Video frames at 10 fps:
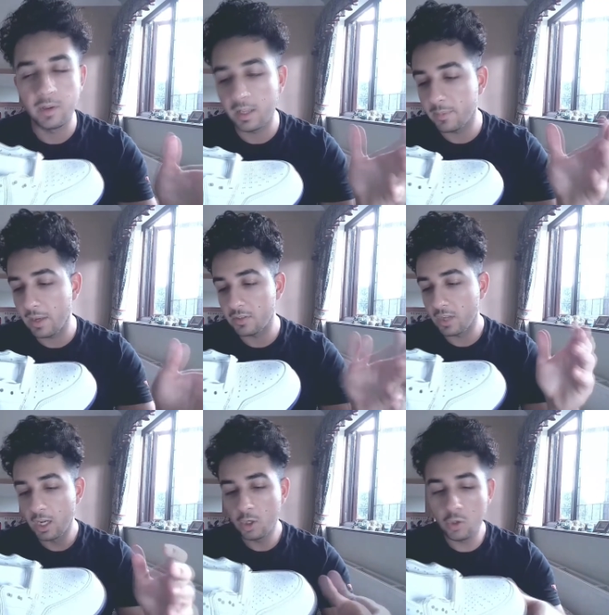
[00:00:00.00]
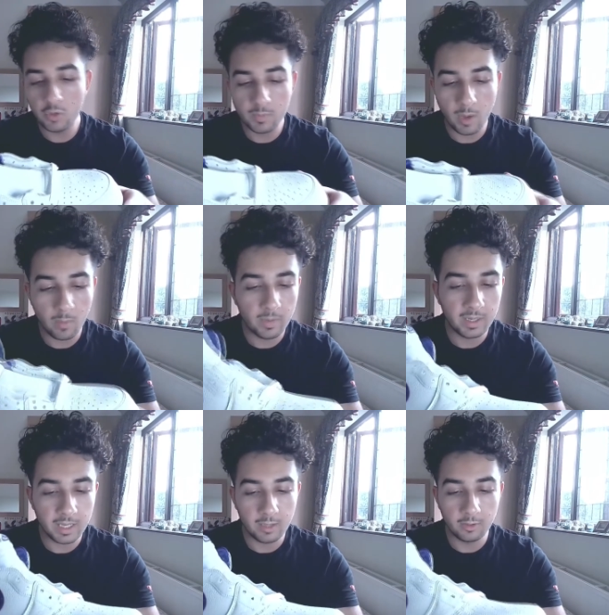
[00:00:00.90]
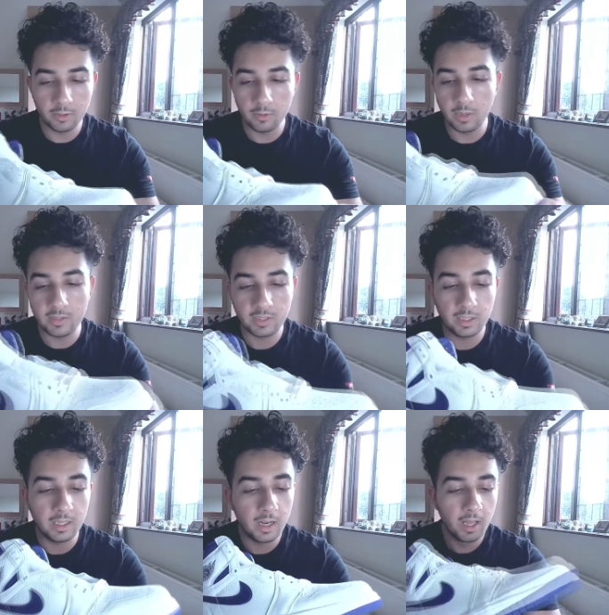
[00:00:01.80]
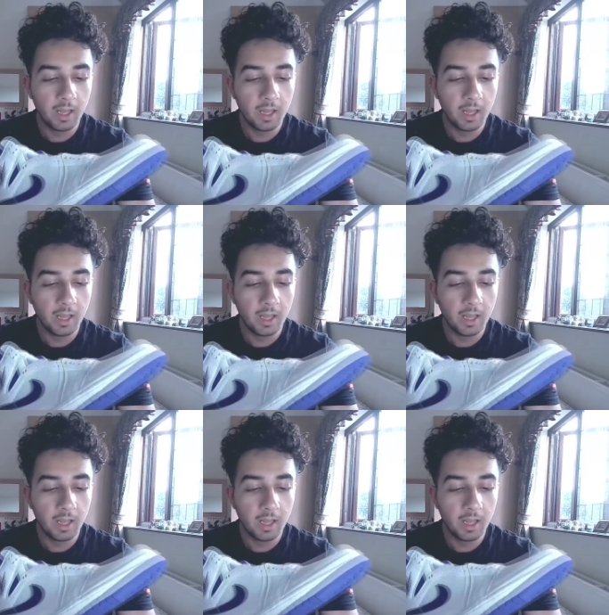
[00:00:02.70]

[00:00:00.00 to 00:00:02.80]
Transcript: Not the best shoe smell, but it'll do. It's clean.